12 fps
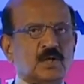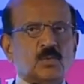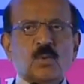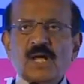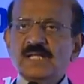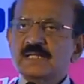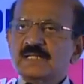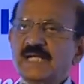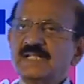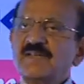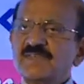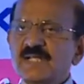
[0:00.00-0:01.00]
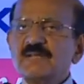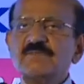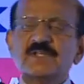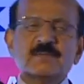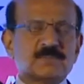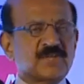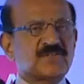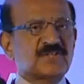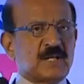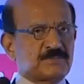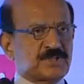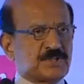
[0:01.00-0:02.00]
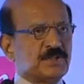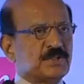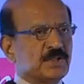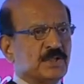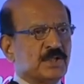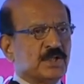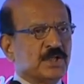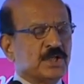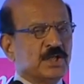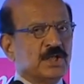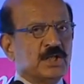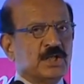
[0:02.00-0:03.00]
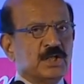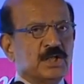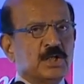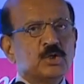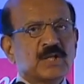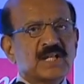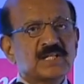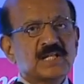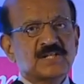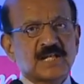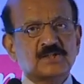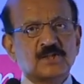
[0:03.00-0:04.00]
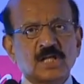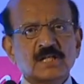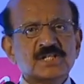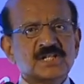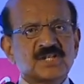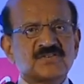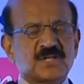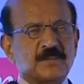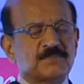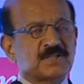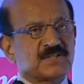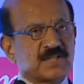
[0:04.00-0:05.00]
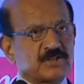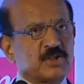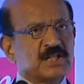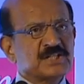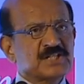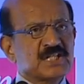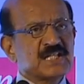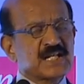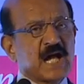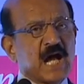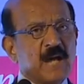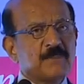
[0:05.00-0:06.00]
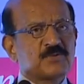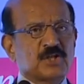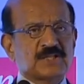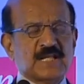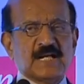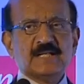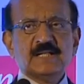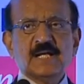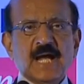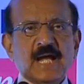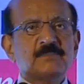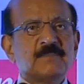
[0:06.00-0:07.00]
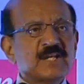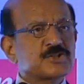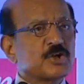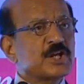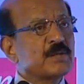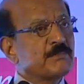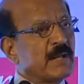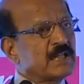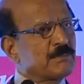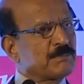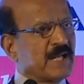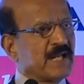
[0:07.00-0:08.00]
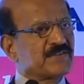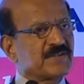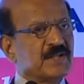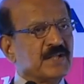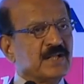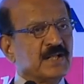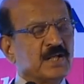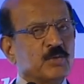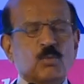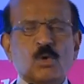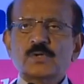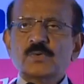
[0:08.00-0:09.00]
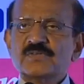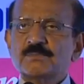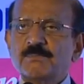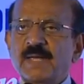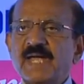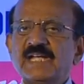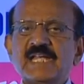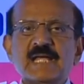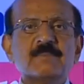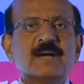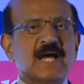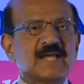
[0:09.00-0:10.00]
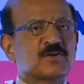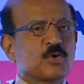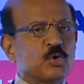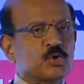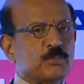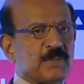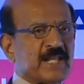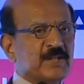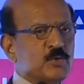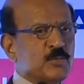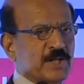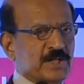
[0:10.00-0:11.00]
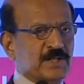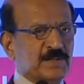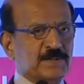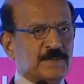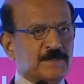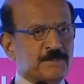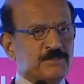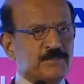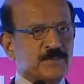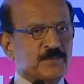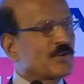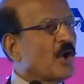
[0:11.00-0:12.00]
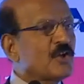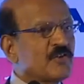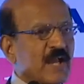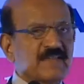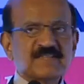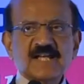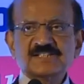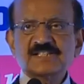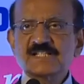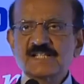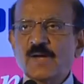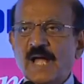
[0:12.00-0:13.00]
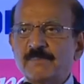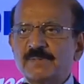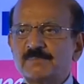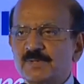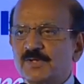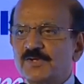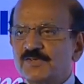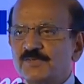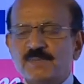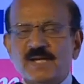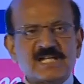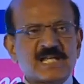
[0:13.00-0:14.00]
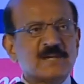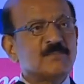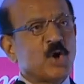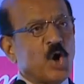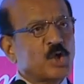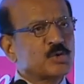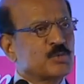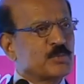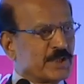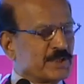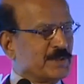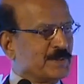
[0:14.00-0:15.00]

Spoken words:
While that itself was a disruption, look at the technology that harps on that and makes sure it multiplies. What was Paytm has a role to play in Uber, because all transactions now happen because of Paytm on Uber.